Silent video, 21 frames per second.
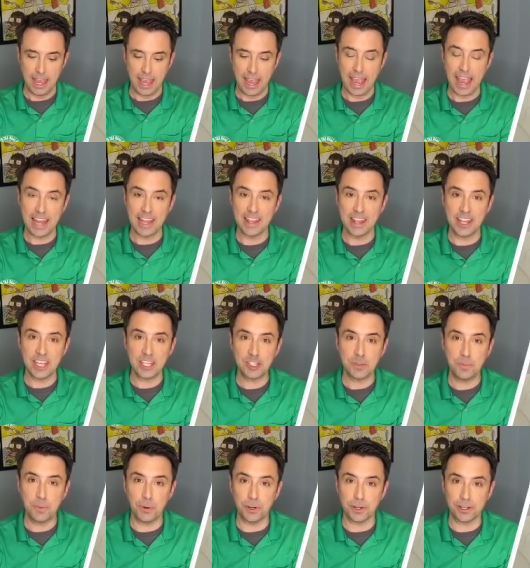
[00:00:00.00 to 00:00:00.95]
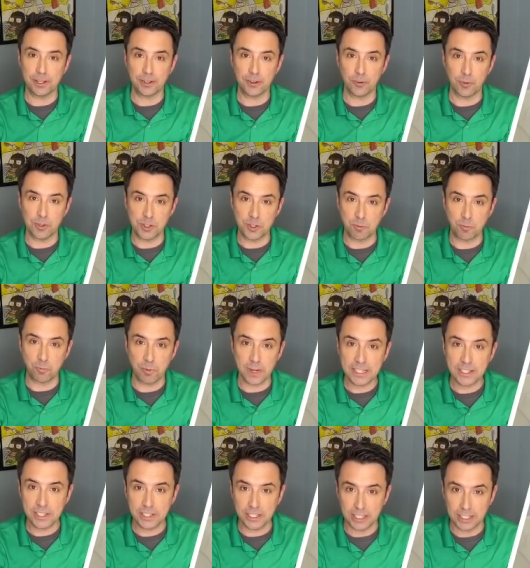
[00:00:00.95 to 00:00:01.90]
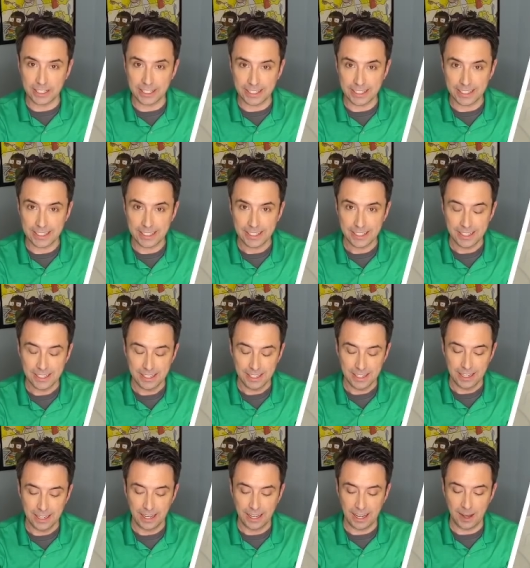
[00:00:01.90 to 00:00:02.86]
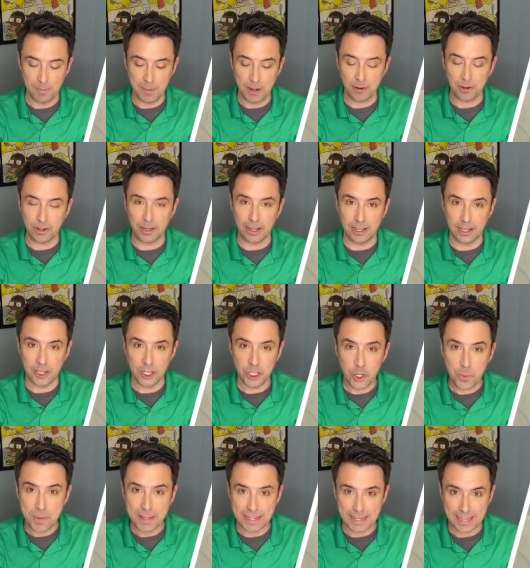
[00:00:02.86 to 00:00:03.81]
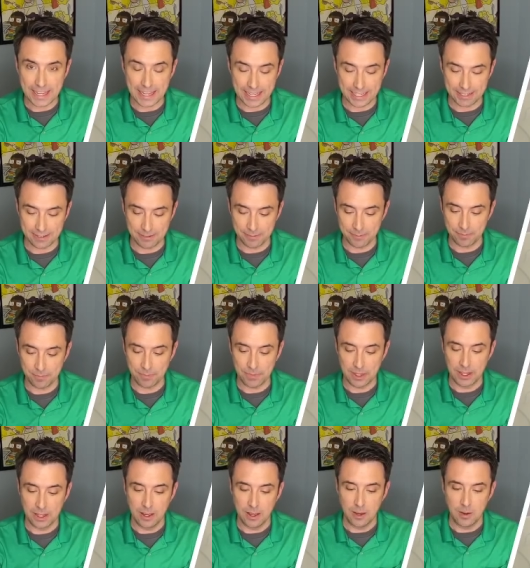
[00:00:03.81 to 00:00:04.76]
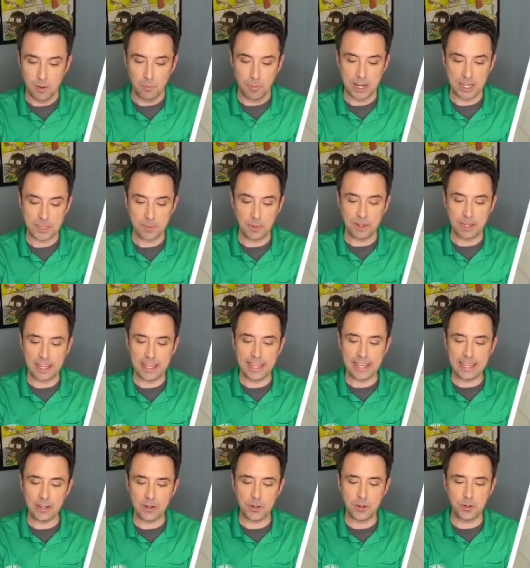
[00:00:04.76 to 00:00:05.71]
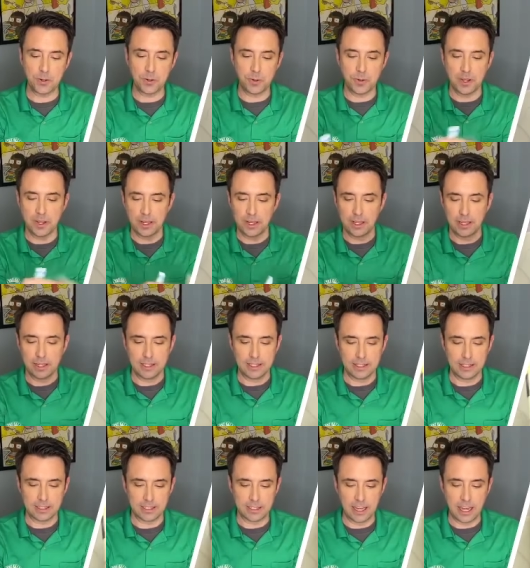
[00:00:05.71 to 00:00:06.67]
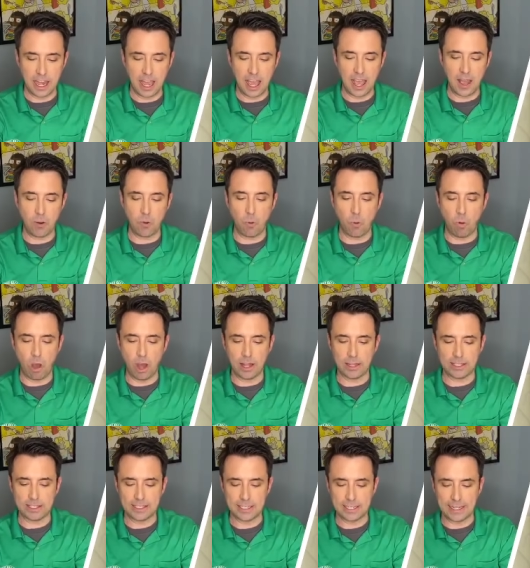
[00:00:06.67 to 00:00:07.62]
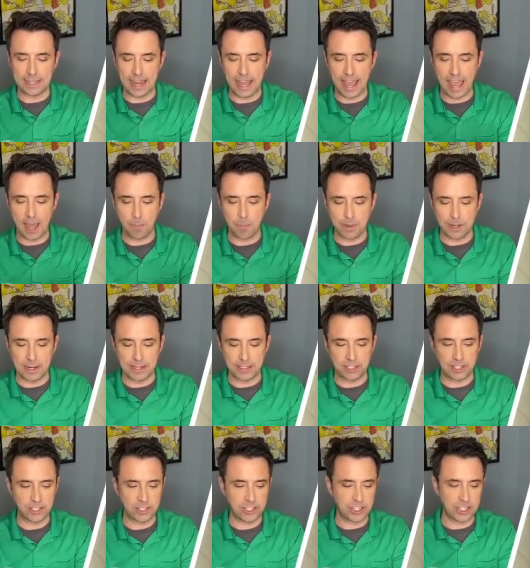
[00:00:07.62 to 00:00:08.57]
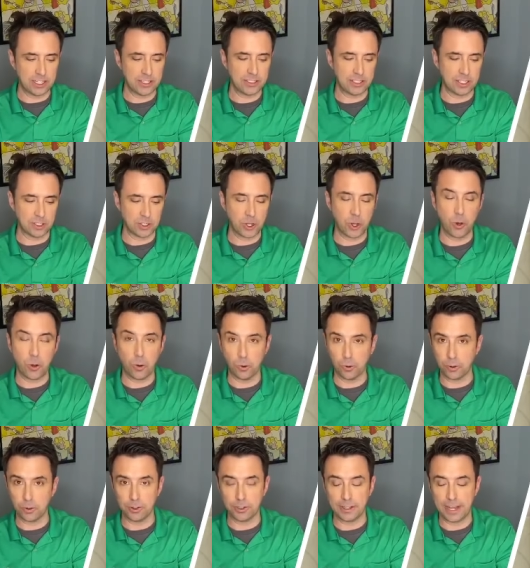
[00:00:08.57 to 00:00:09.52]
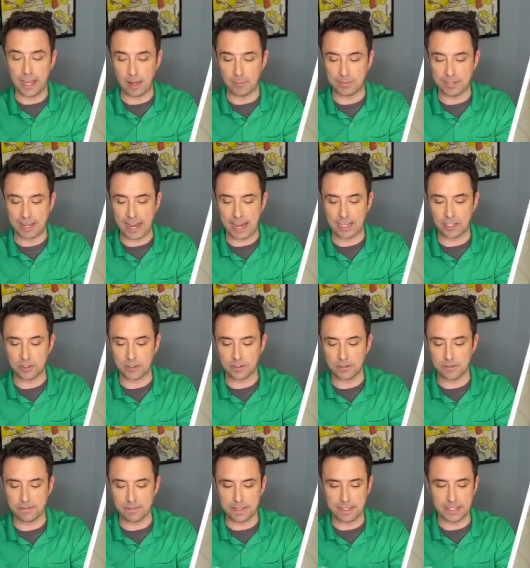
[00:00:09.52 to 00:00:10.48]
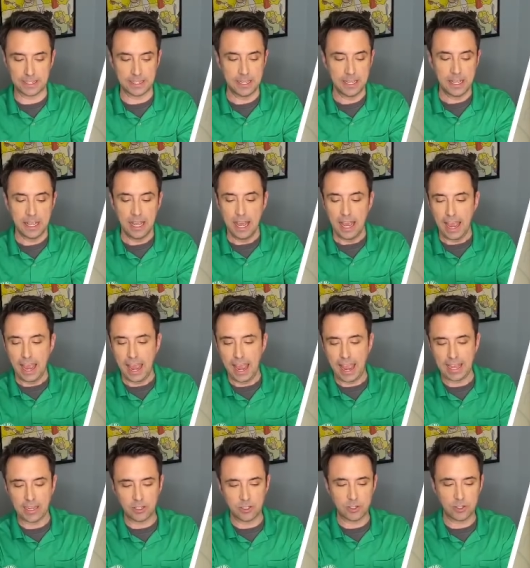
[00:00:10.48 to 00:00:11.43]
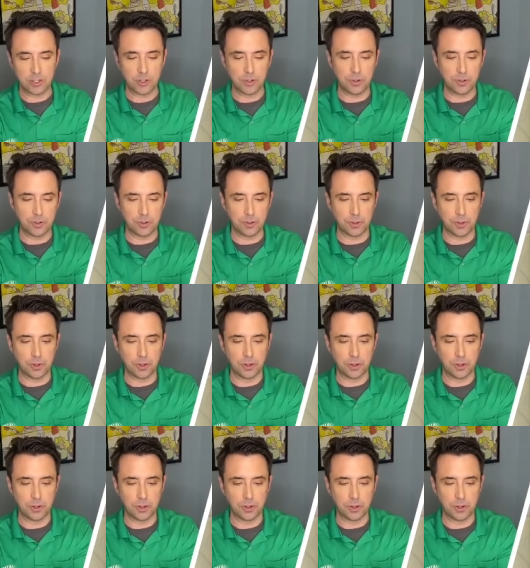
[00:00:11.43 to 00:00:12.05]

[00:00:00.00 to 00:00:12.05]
And this book was originally about a human kid, but it's about a kid who does not want to nap and it's just a total naptastrophe. And so